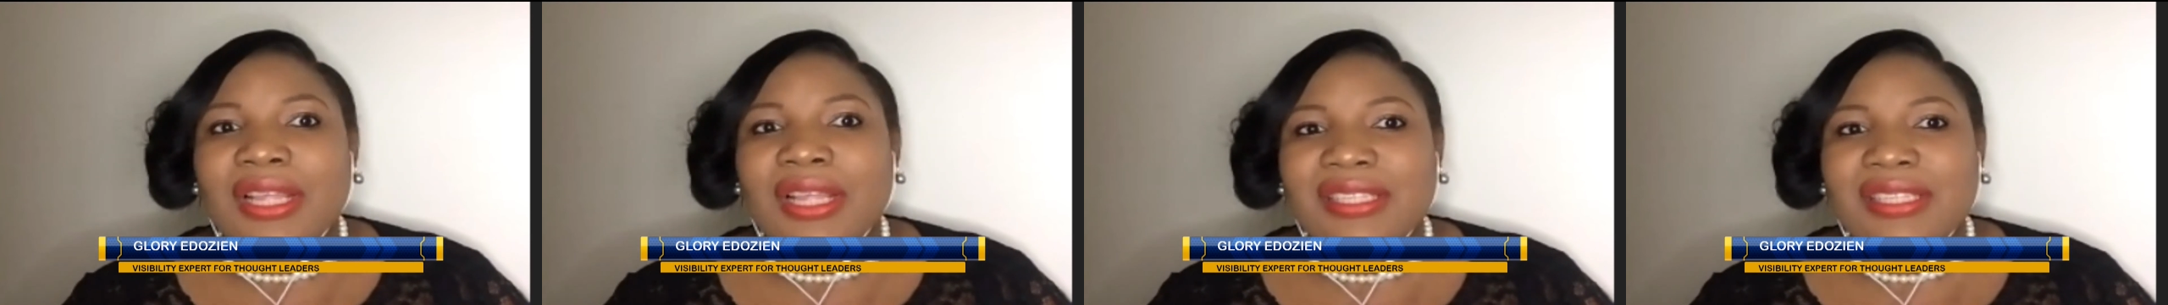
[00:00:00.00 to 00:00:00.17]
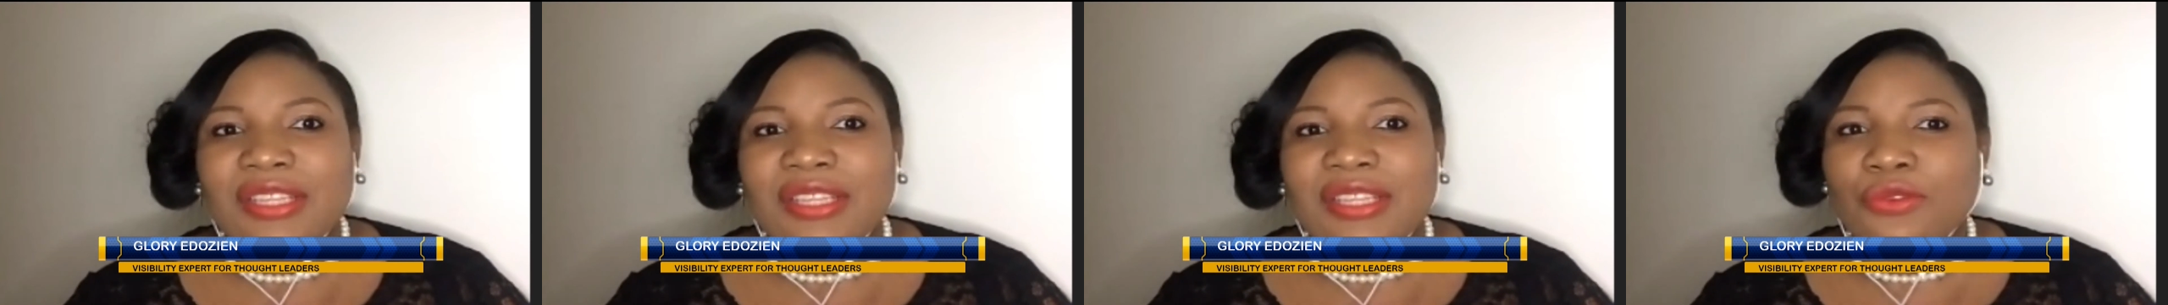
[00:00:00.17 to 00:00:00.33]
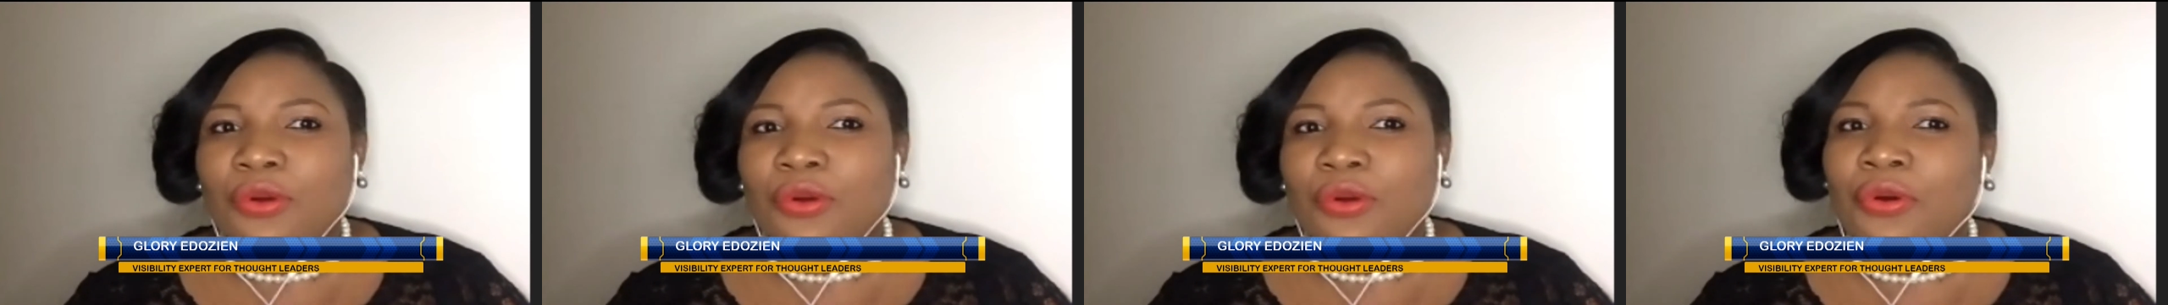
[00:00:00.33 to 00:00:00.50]

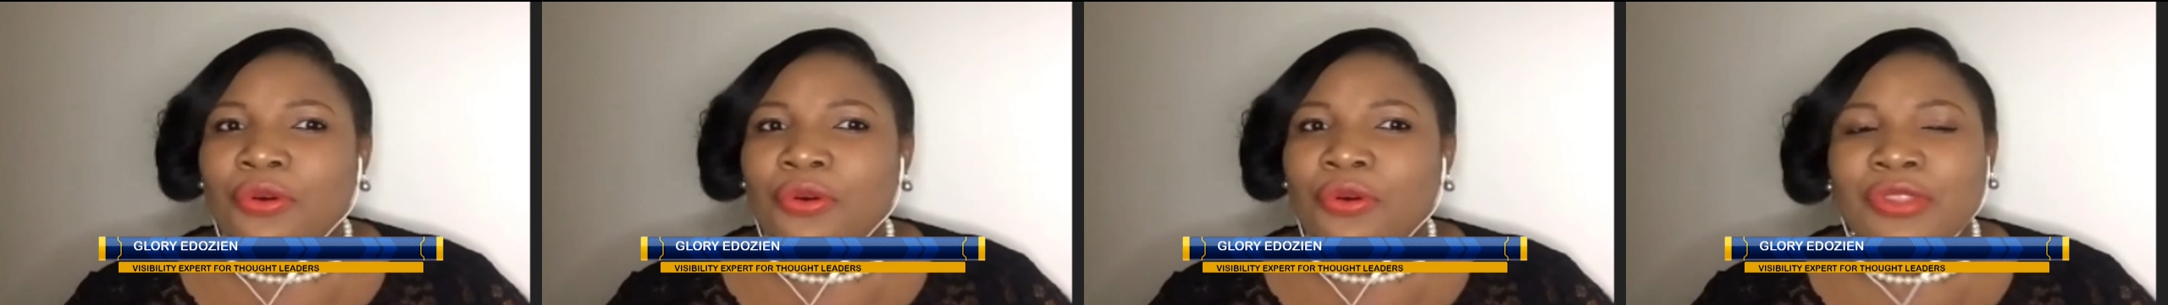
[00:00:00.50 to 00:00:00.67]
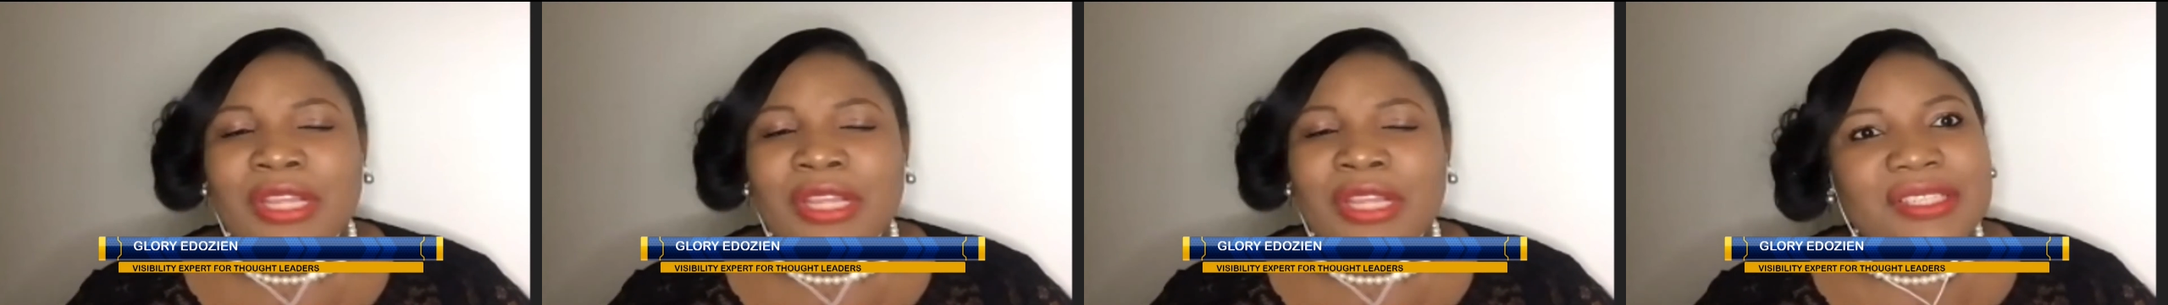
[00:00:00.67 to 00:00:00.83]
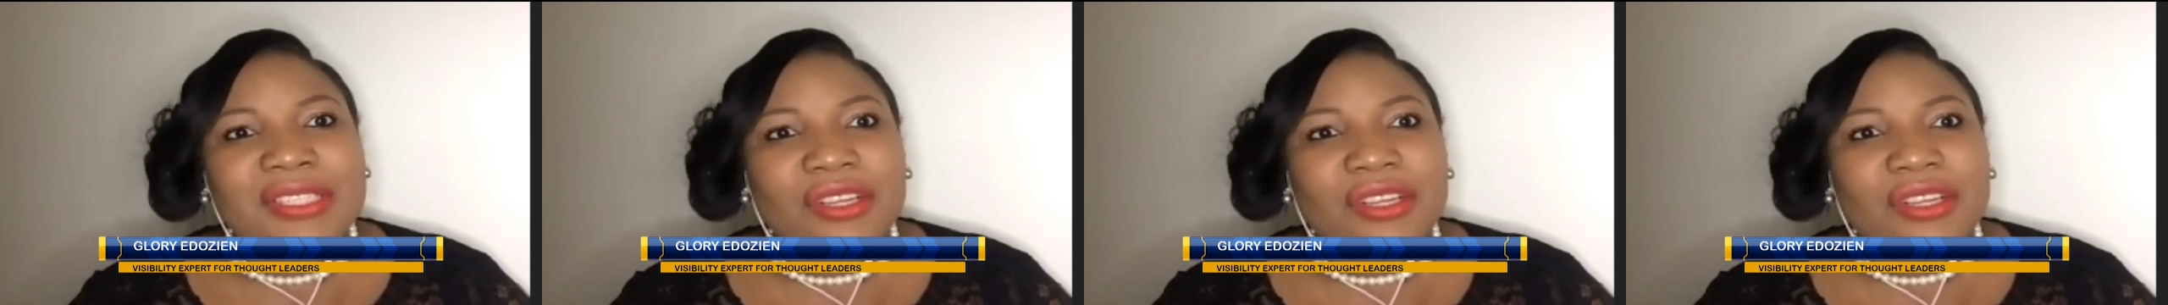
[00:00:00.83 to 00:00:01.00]
oh, they
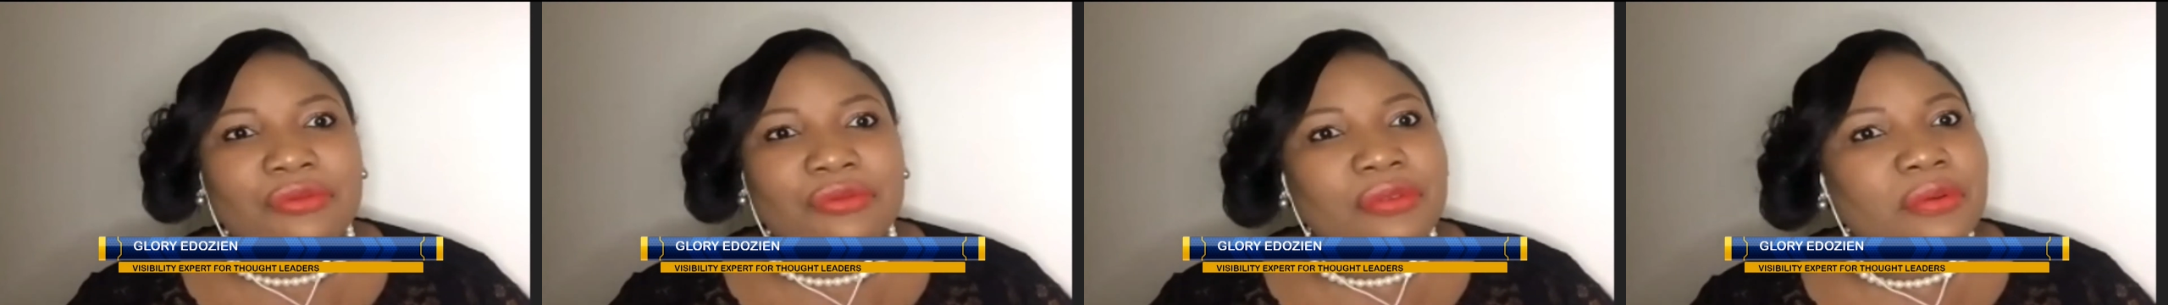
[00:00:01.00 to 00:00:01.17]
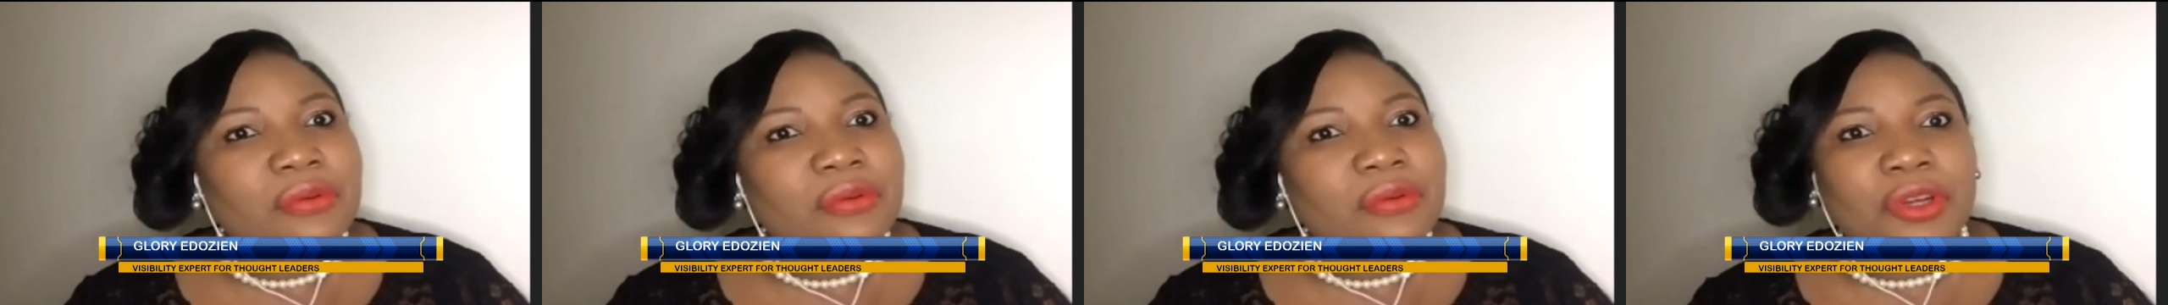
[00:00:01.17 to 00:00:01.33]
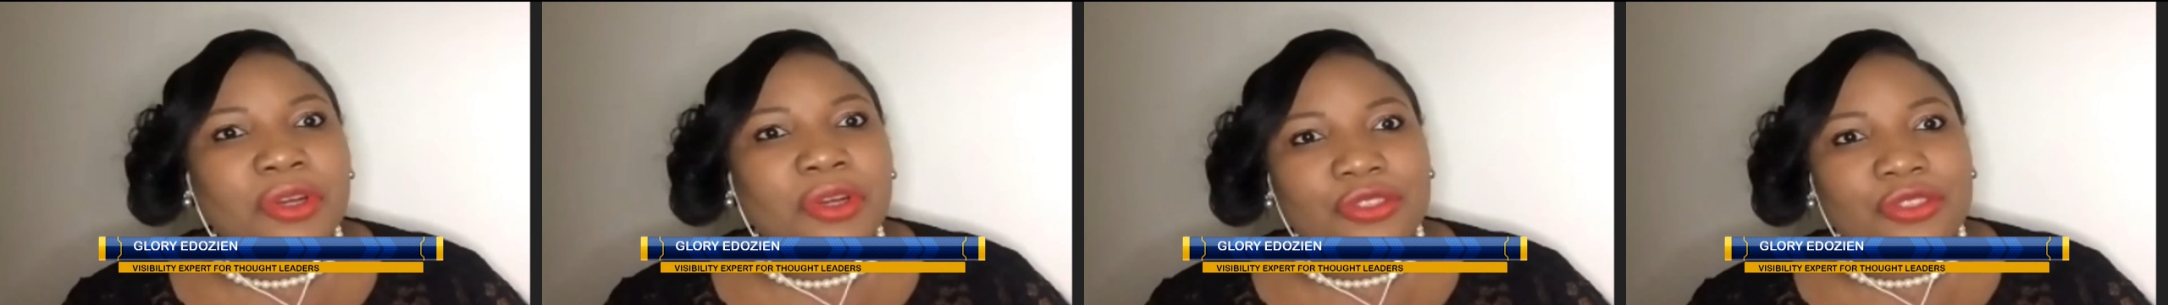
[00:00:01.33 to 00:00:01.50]
disagree with what
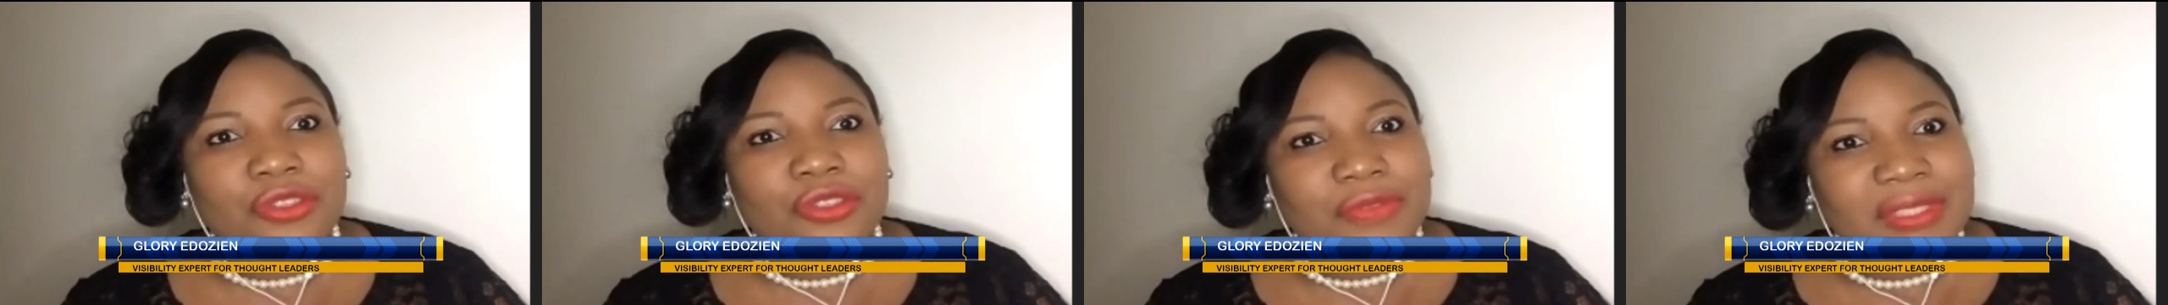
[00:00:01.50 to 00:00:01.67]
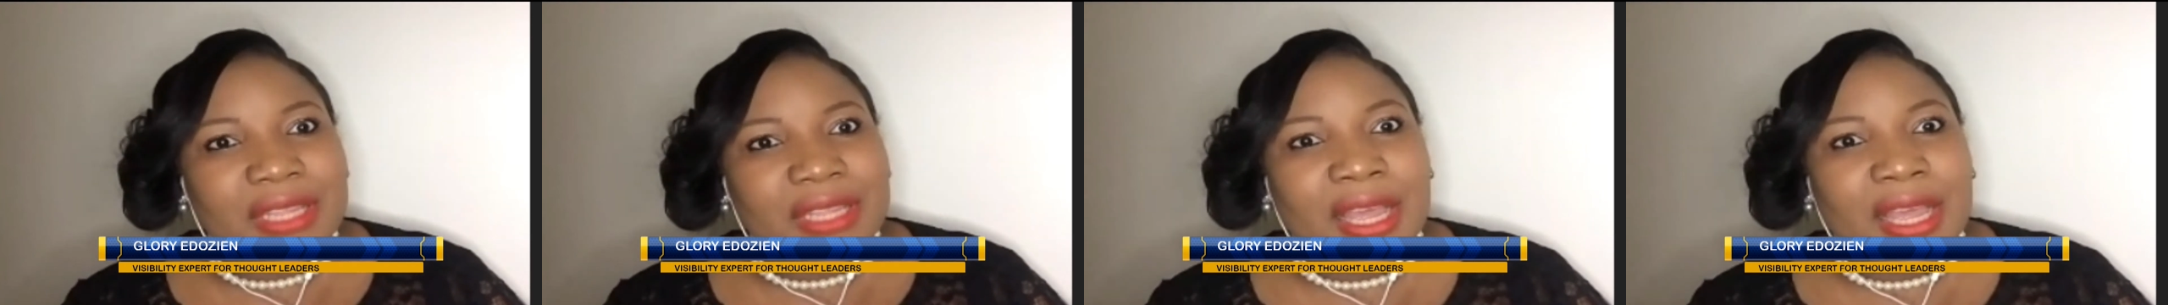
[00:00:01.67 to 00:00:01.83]
you said,